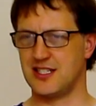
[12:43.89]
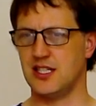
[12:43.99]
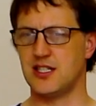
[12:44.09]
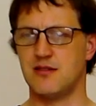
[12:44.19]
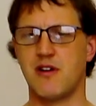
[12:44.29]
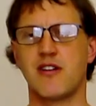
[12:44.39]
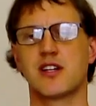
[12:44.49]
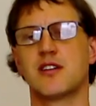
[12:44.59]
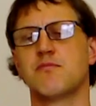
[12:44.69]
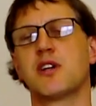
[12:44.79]
He's an
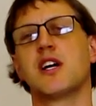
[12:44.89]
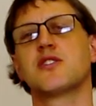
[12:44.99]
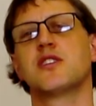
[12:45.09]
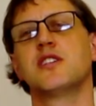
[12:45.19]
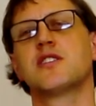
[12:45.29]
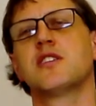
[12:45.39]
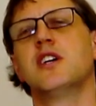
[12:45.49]
American percussionist,